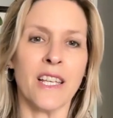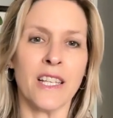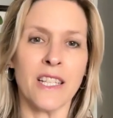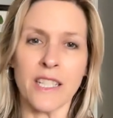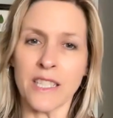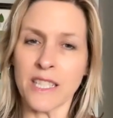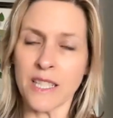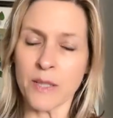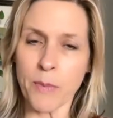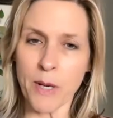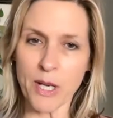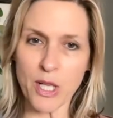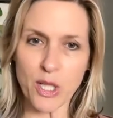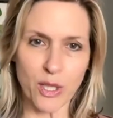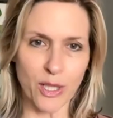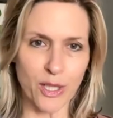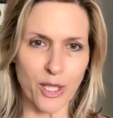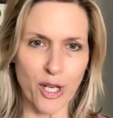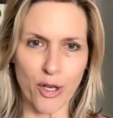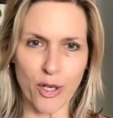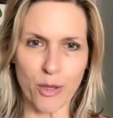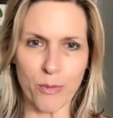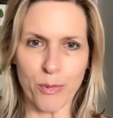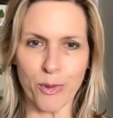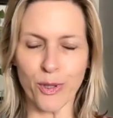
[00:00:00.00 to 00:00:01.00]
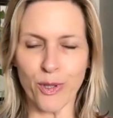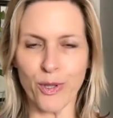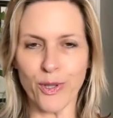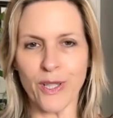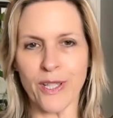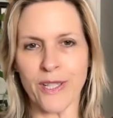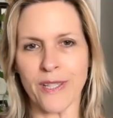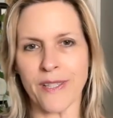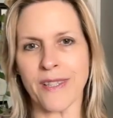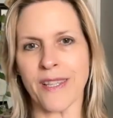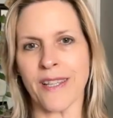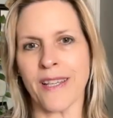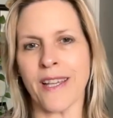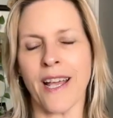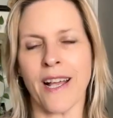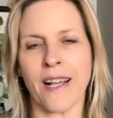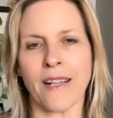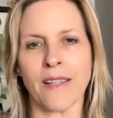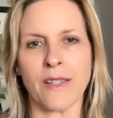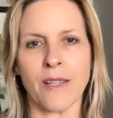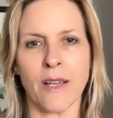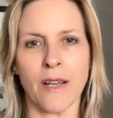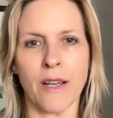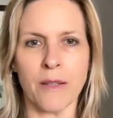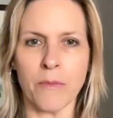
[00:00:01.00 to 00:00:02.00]
Especially notable is the
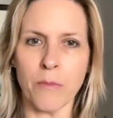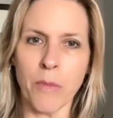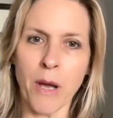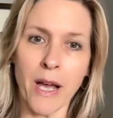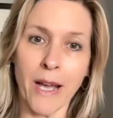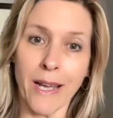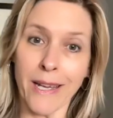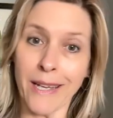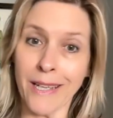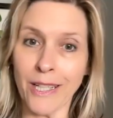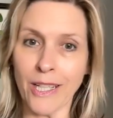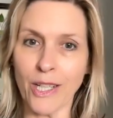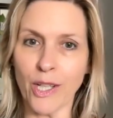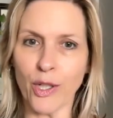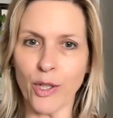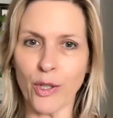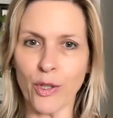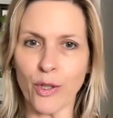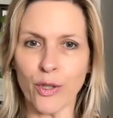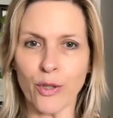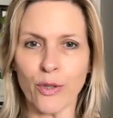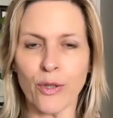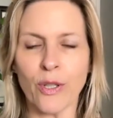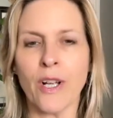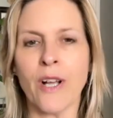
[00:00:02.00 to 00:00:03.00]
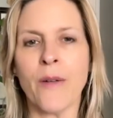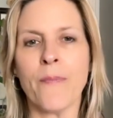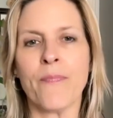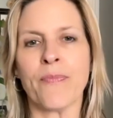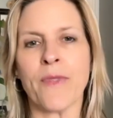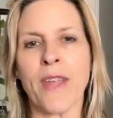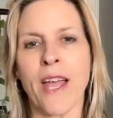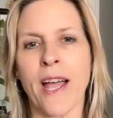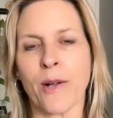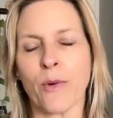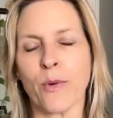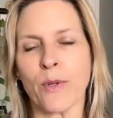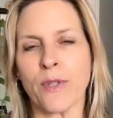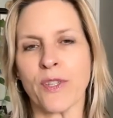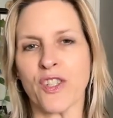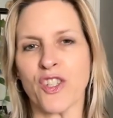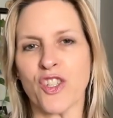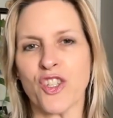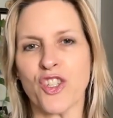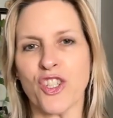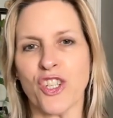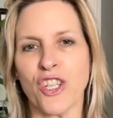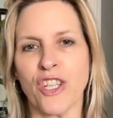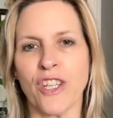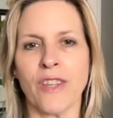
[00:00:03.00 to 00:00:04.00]
Exxon Pioneer
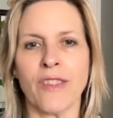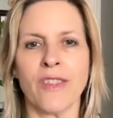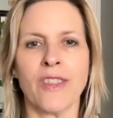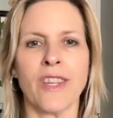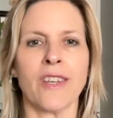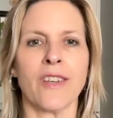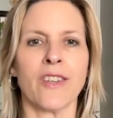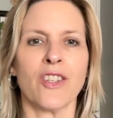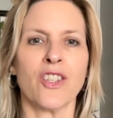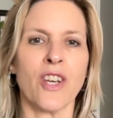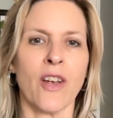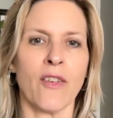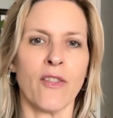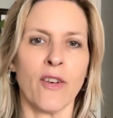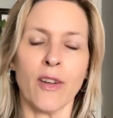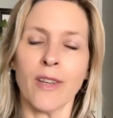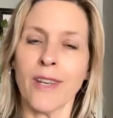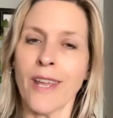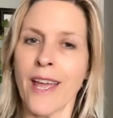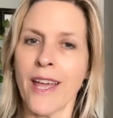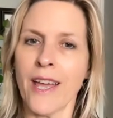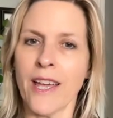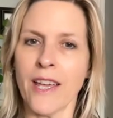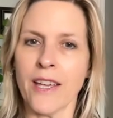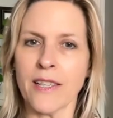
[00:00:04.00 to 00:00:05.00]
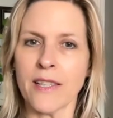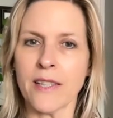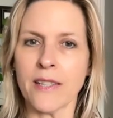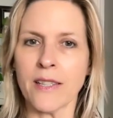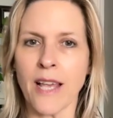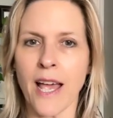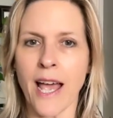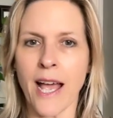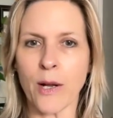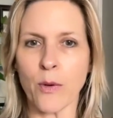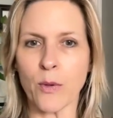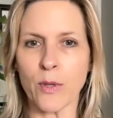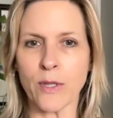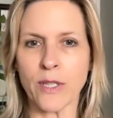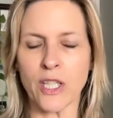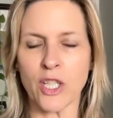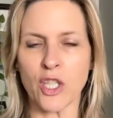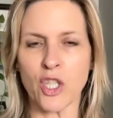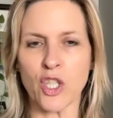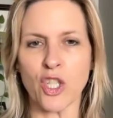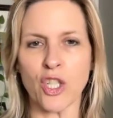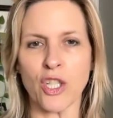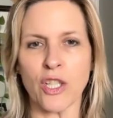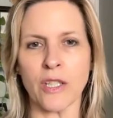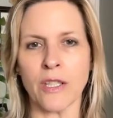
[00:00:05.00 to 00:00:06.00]
acquisition, the Chevron Hess
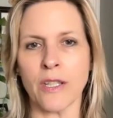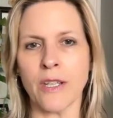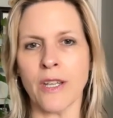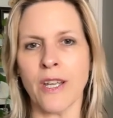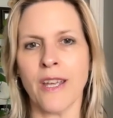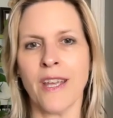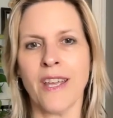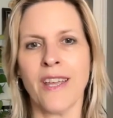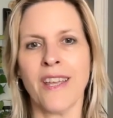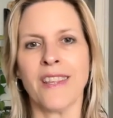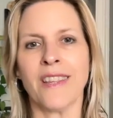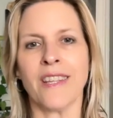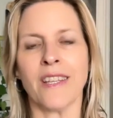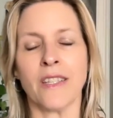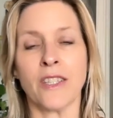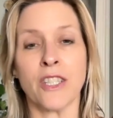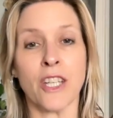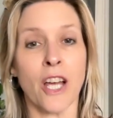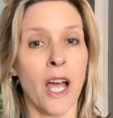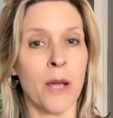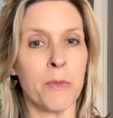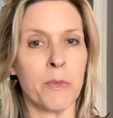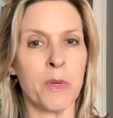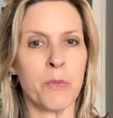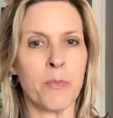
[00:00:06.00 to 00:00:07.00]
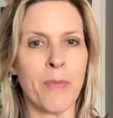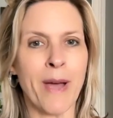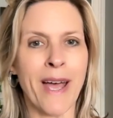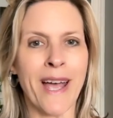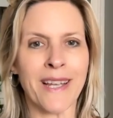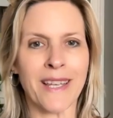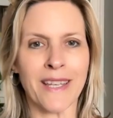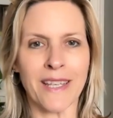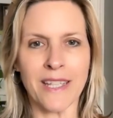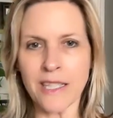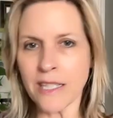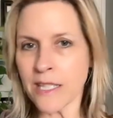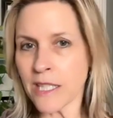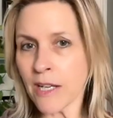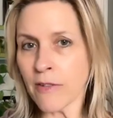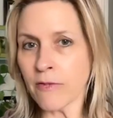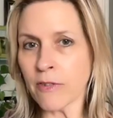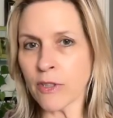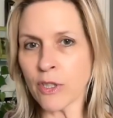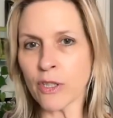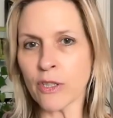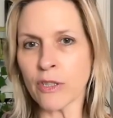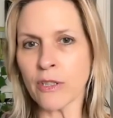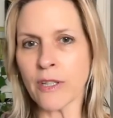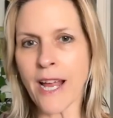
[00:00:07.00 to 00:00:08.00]
acquisition, the Diamondback
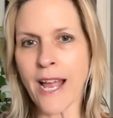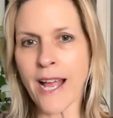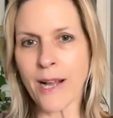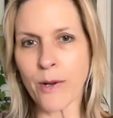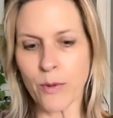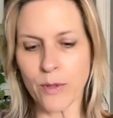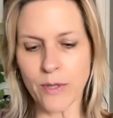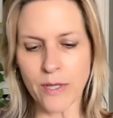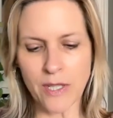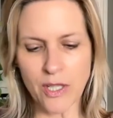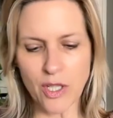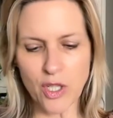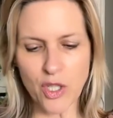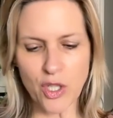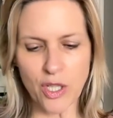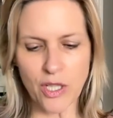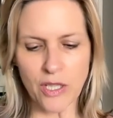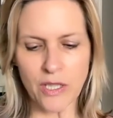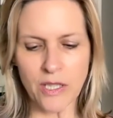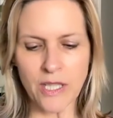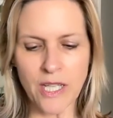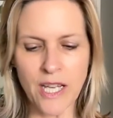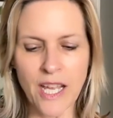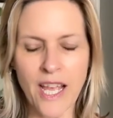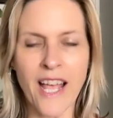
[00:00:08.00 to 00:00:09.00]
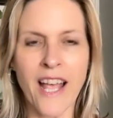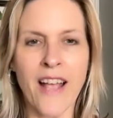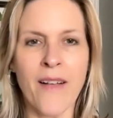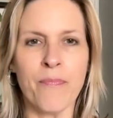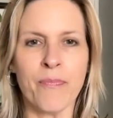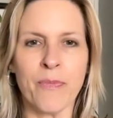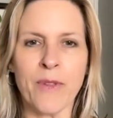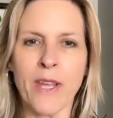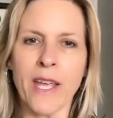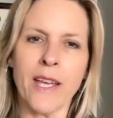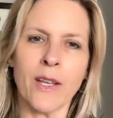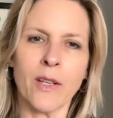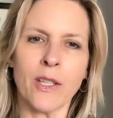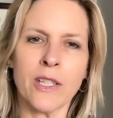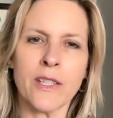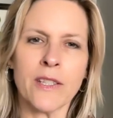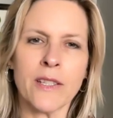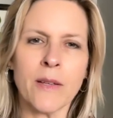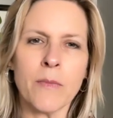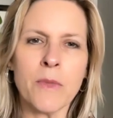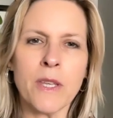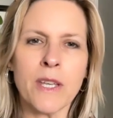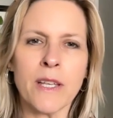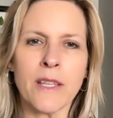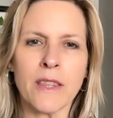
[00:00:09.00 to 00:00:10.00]
Endeavor acquisition. And
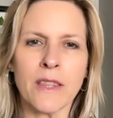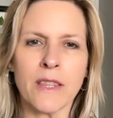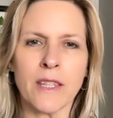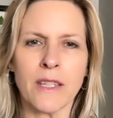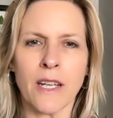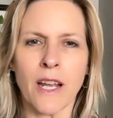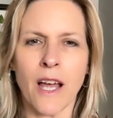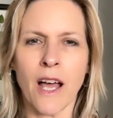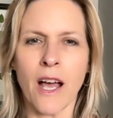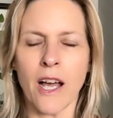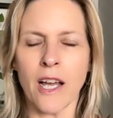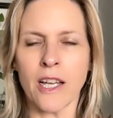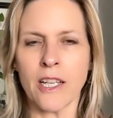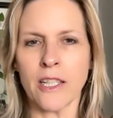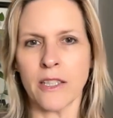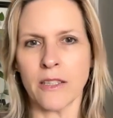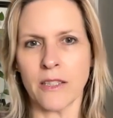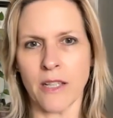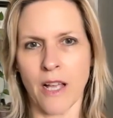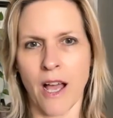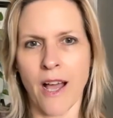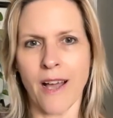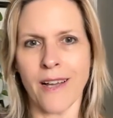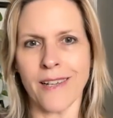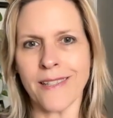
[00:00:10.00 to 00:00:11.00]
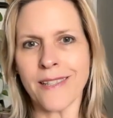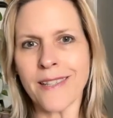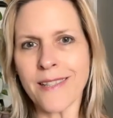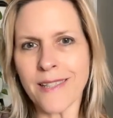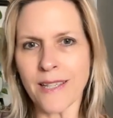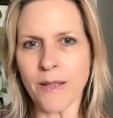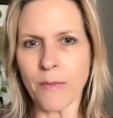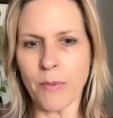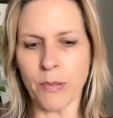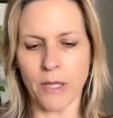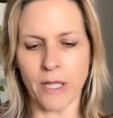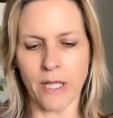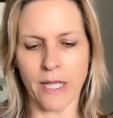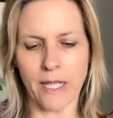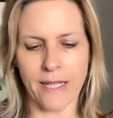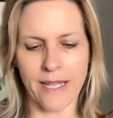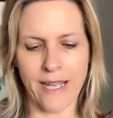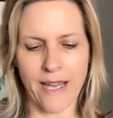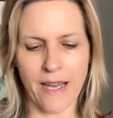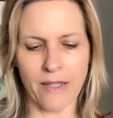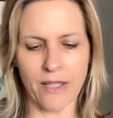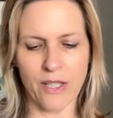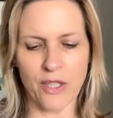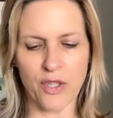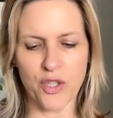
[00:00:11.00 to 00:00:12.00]
something that I see playing
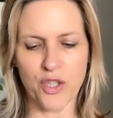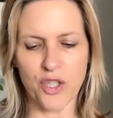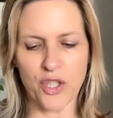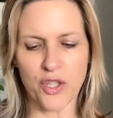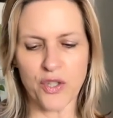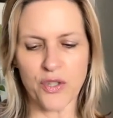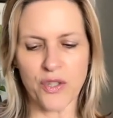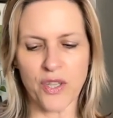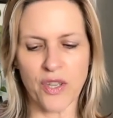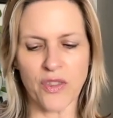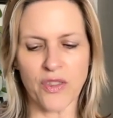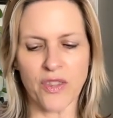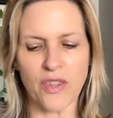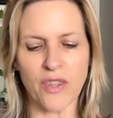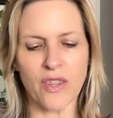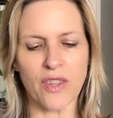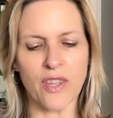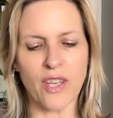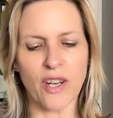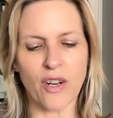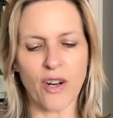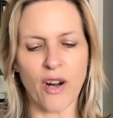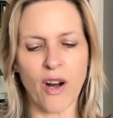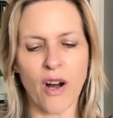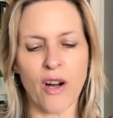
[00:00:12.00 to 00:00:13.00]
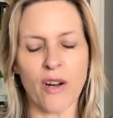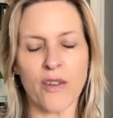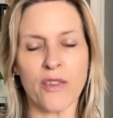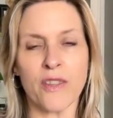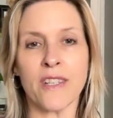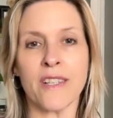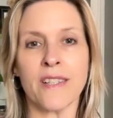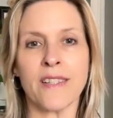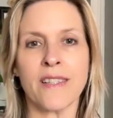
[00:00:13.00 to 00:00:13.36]
out is just that there are